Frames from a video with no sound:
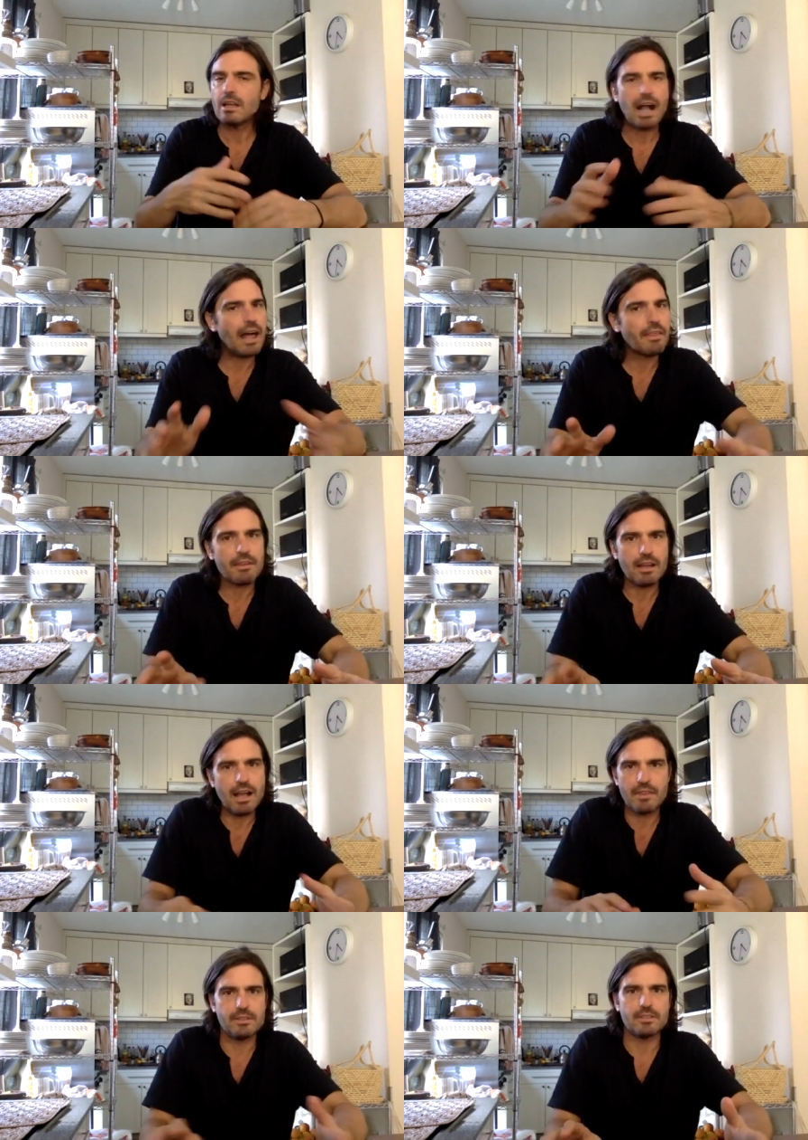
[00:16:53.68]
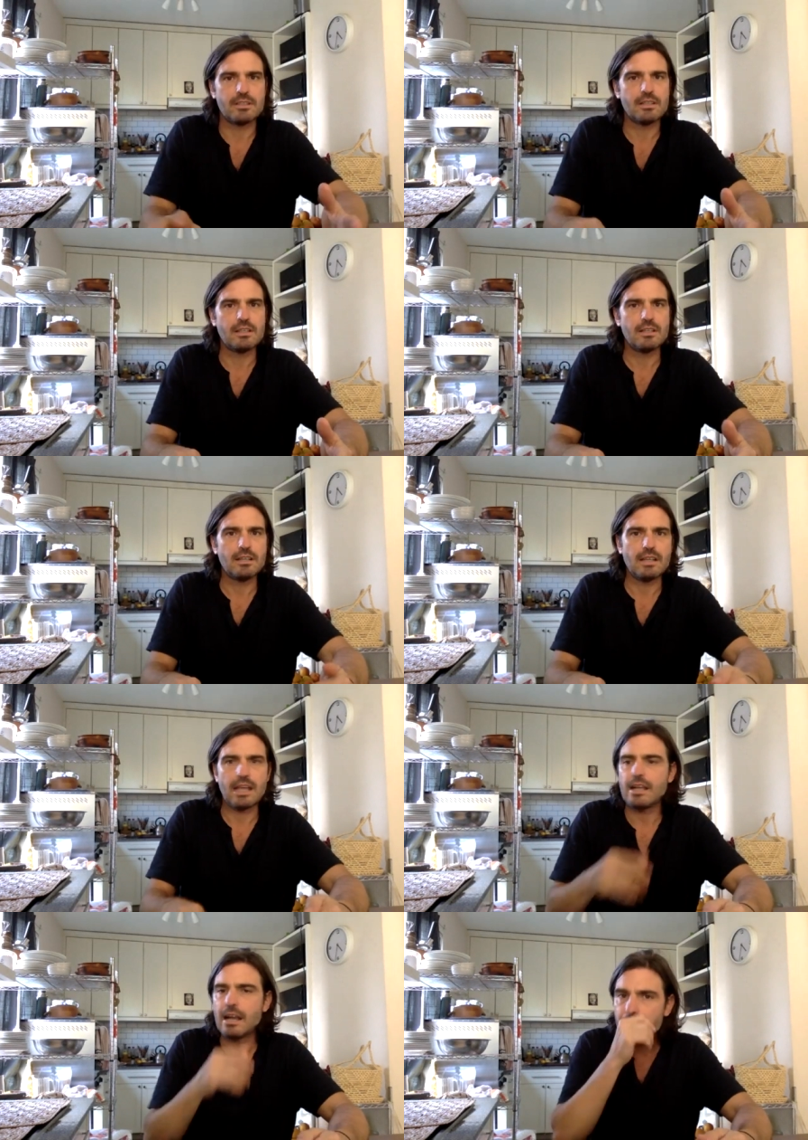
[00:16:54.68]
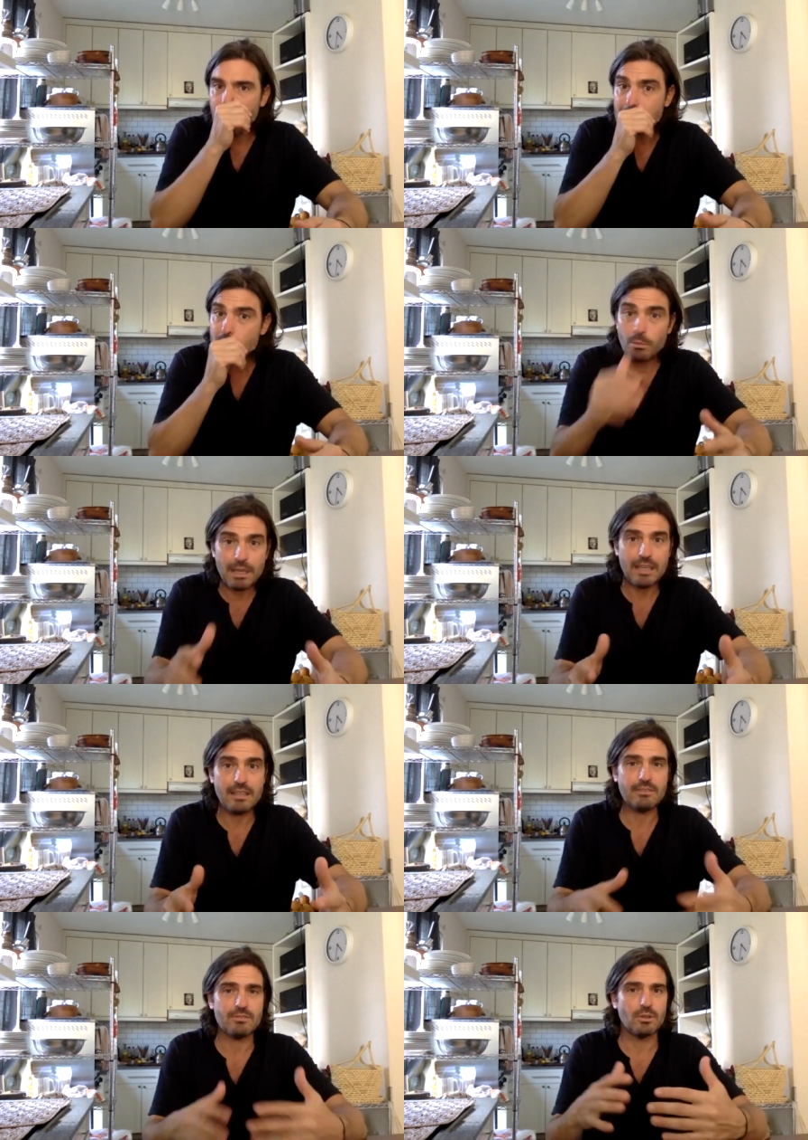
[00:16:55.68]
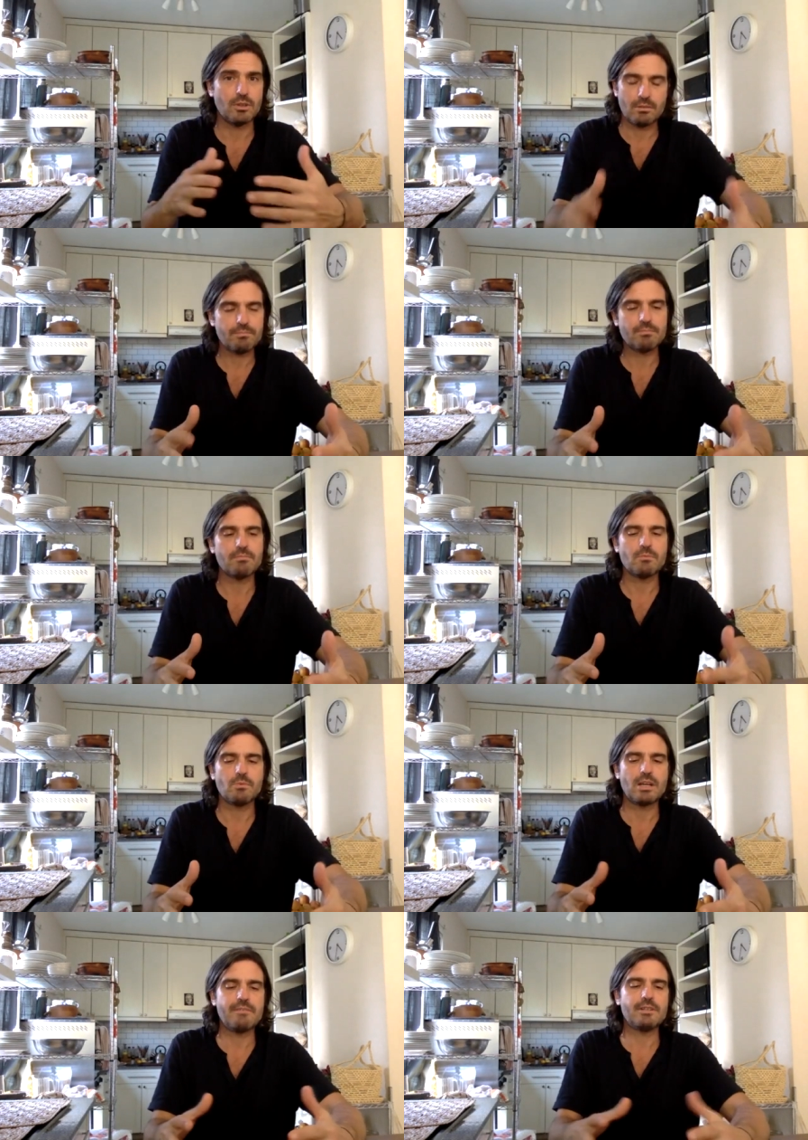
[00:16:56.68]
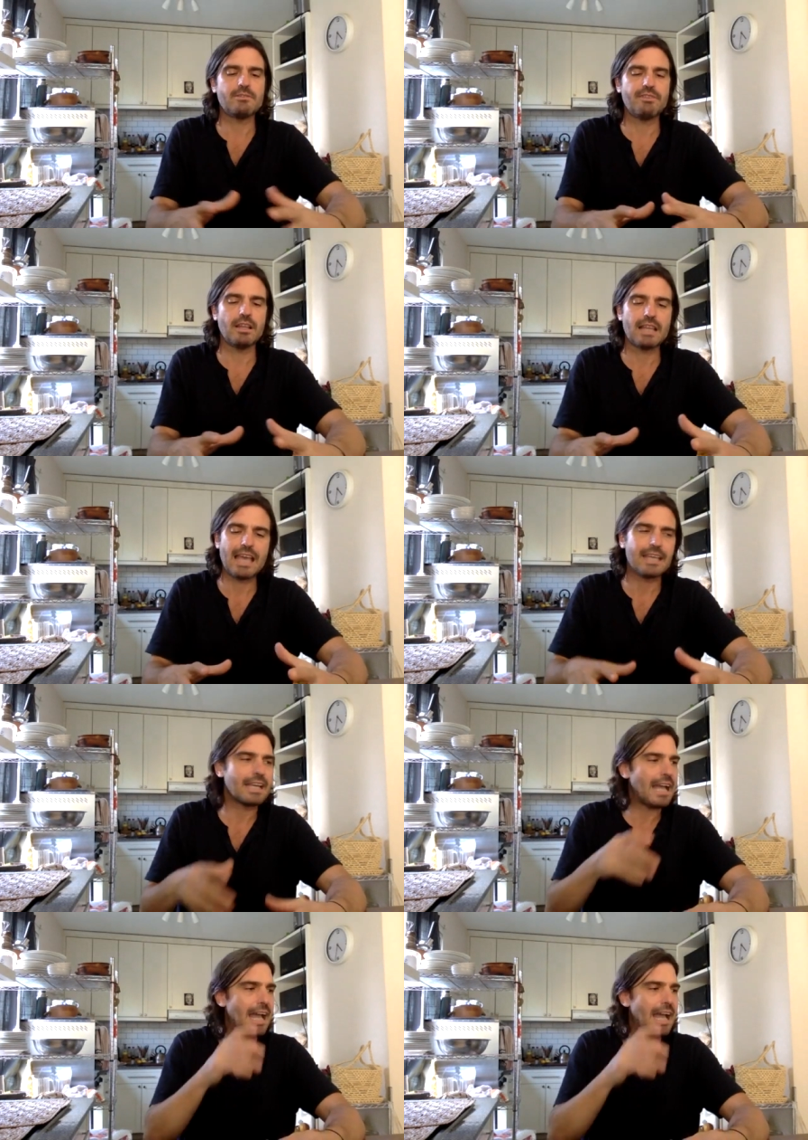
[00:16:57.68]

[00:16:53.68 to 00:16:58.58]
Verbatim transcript: other like garbanzo beans or whenever you feel like.